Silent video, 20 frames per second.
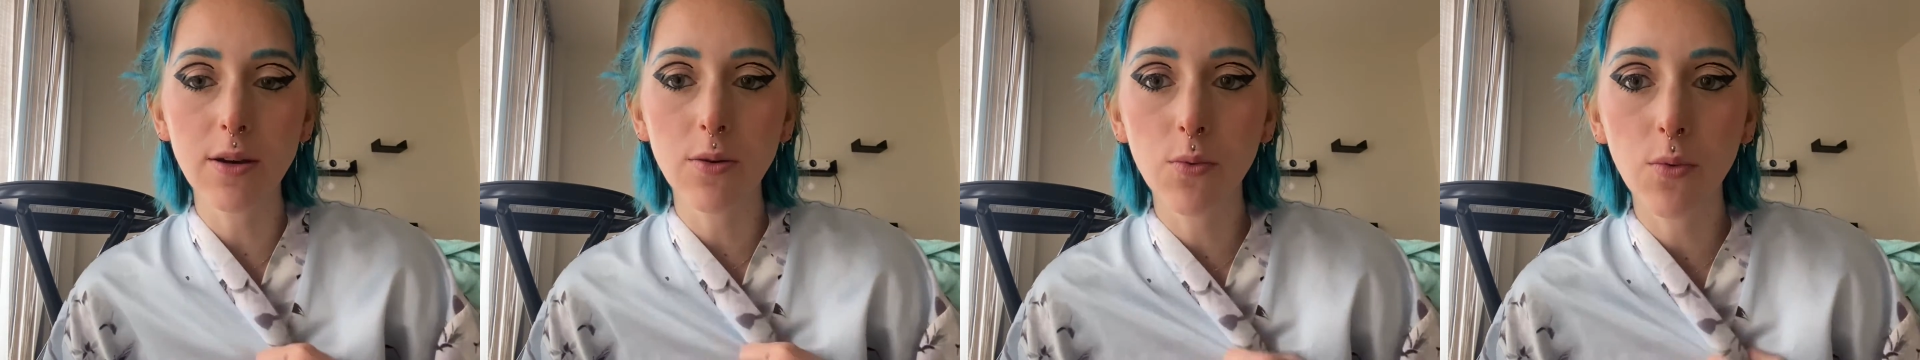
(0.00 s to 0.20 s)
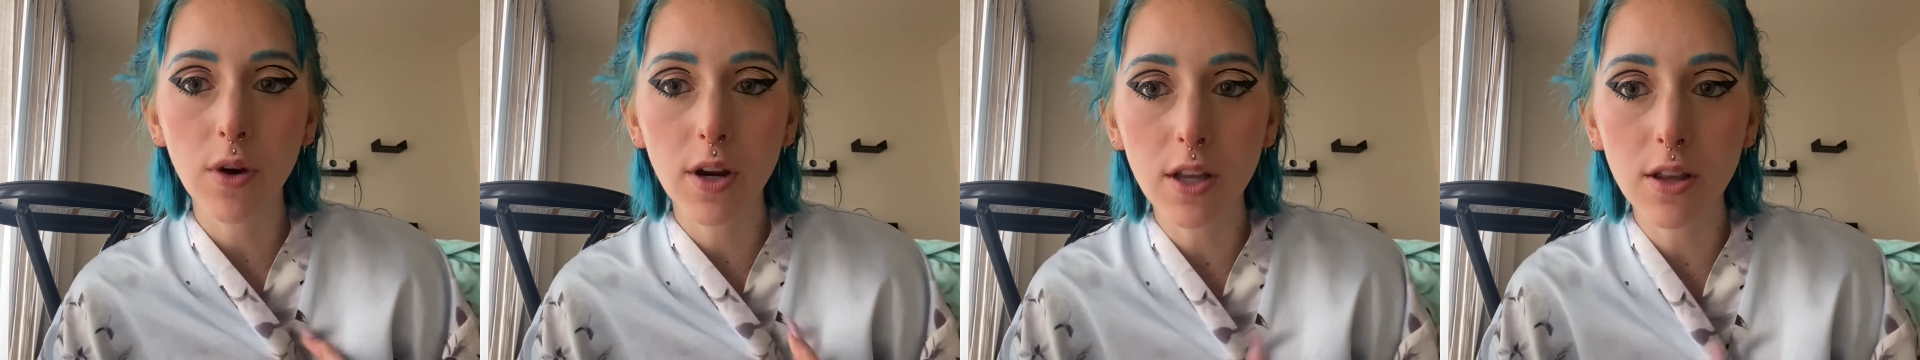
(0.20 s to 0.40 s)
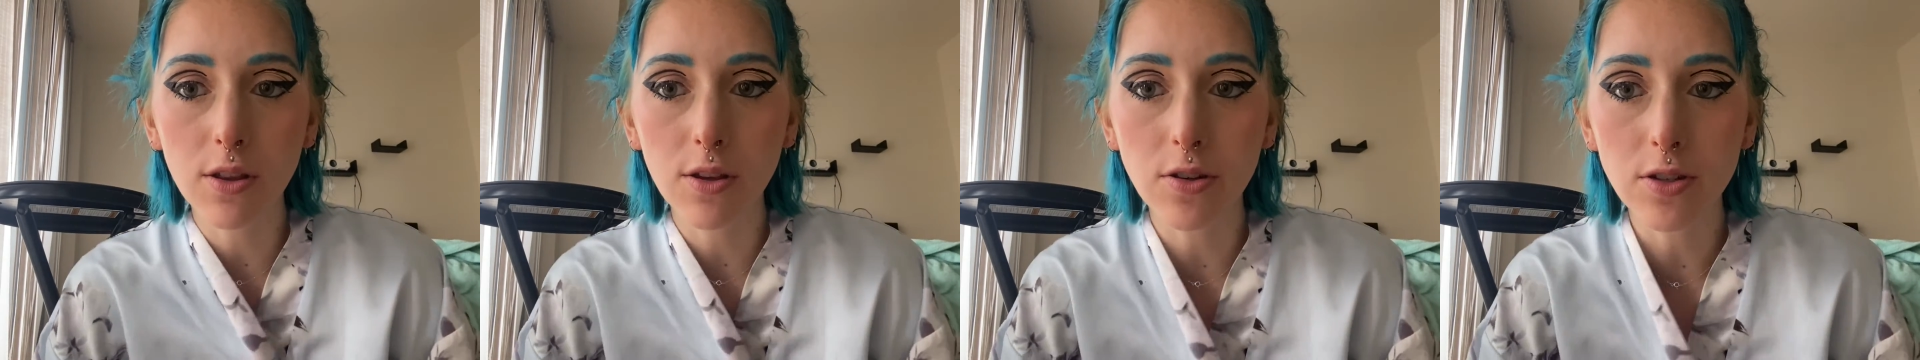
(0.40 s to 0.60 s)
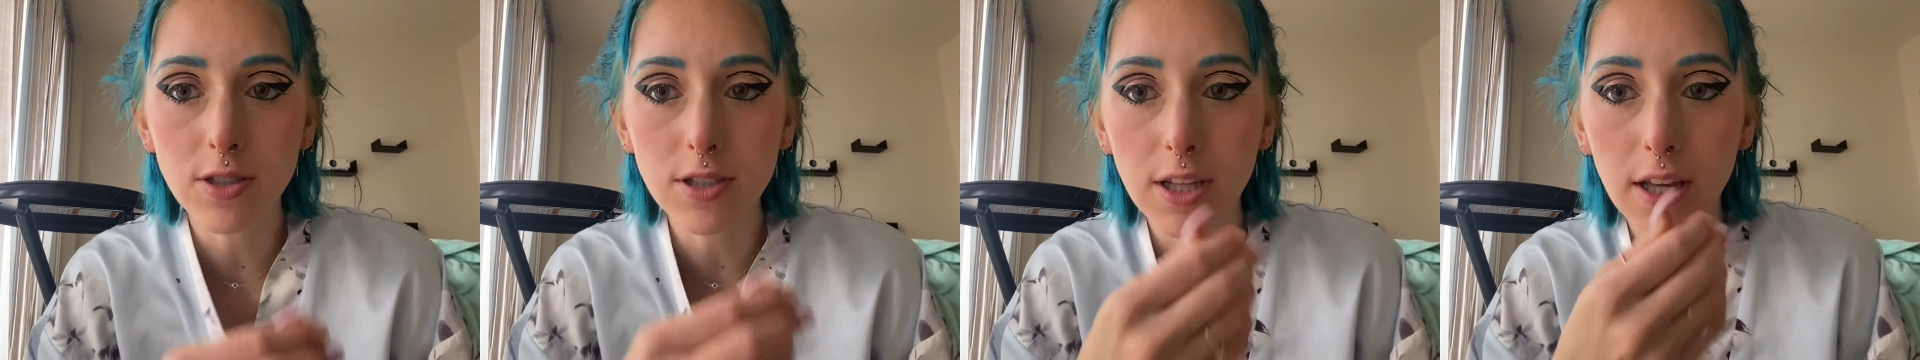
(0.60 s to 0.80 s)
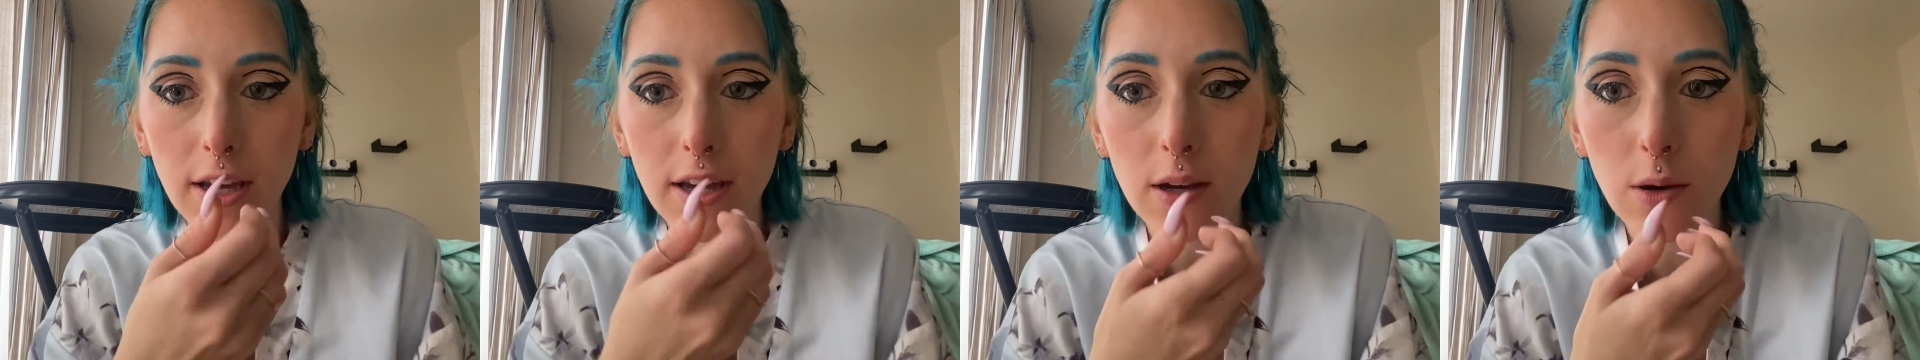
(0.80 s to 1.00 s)
what it
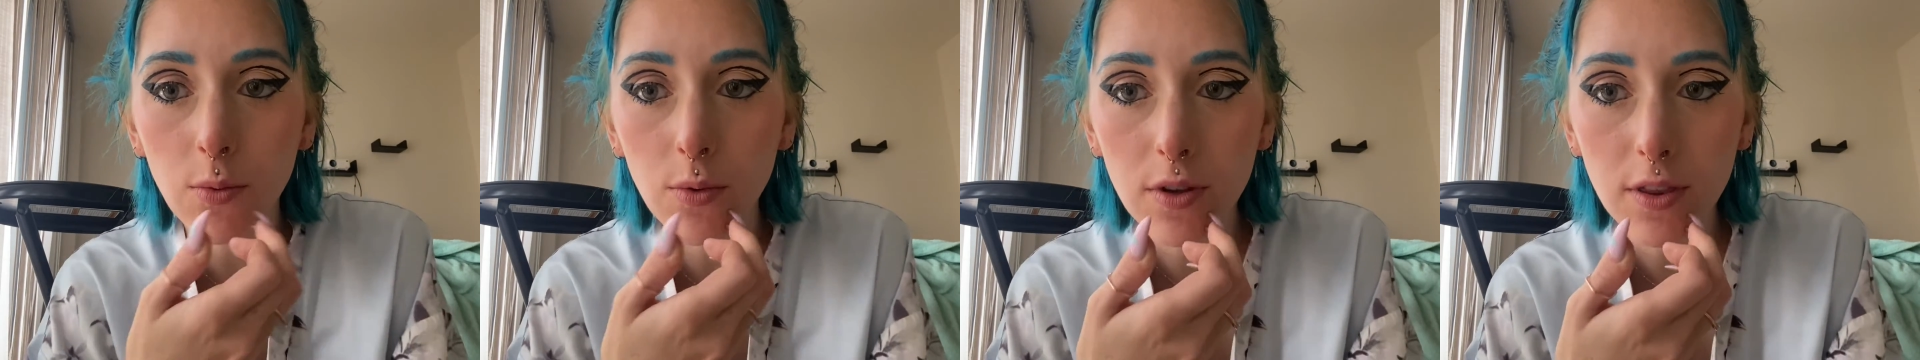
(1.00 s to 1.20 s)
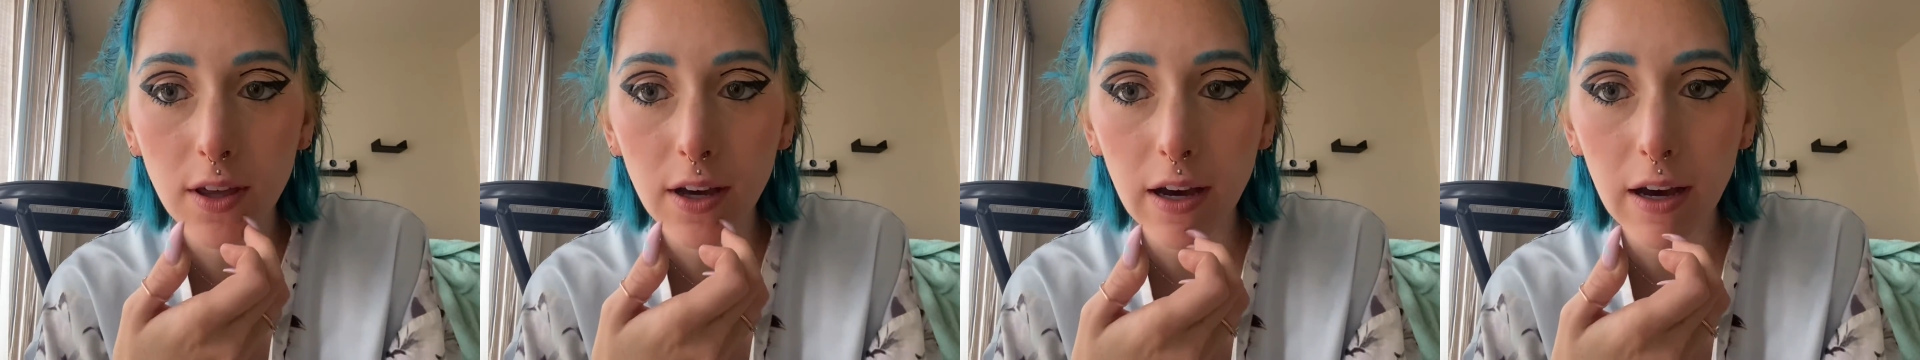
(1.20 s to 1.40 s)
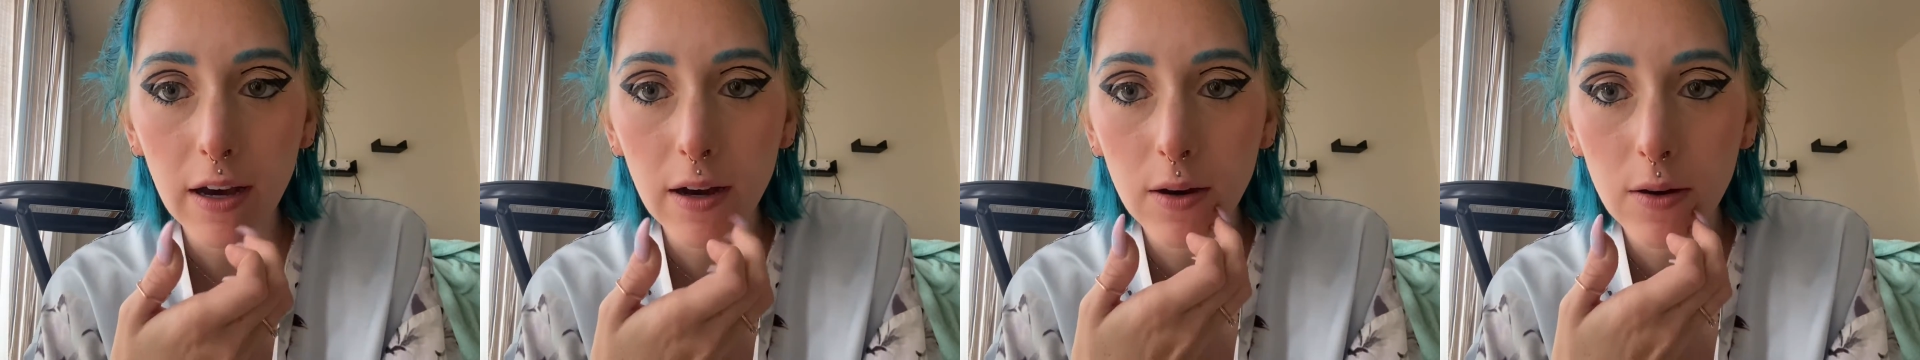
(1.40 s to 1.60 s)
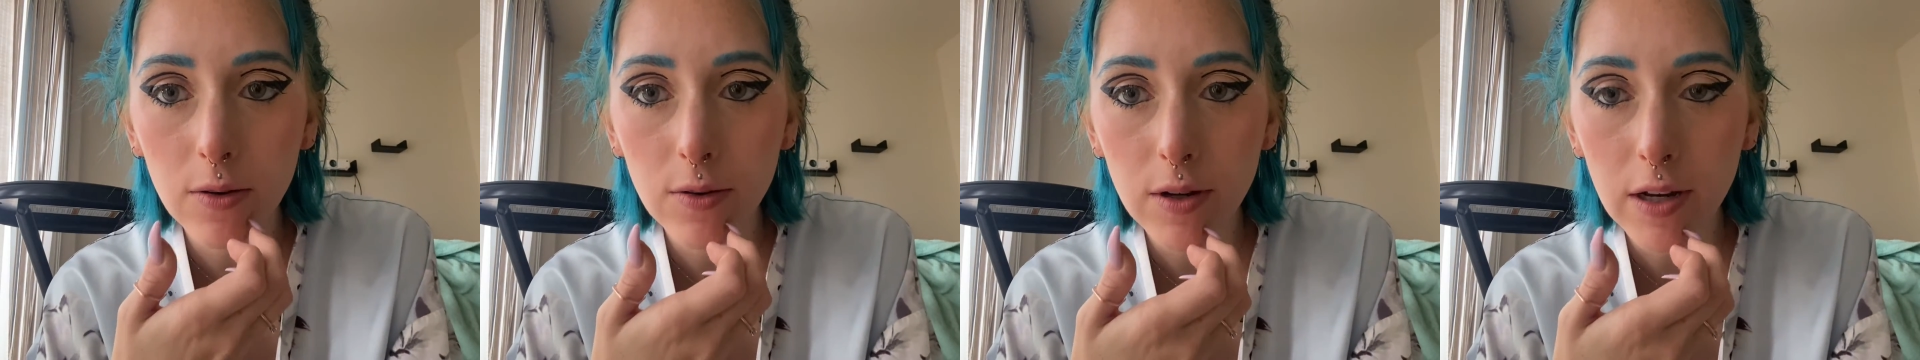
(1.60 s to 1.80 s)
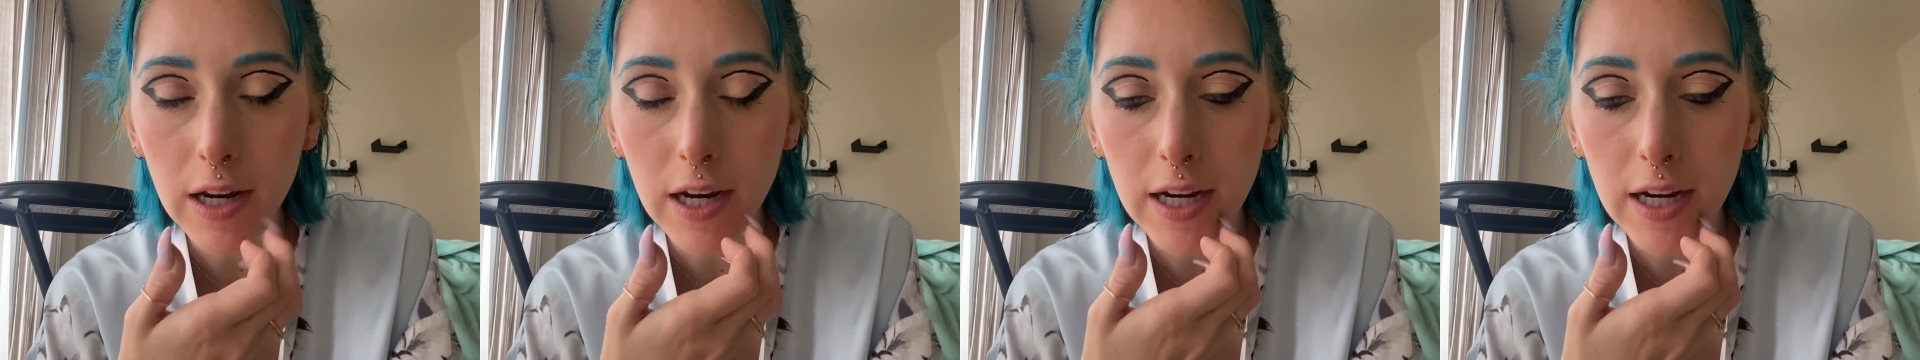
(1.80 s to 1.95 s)
looks like without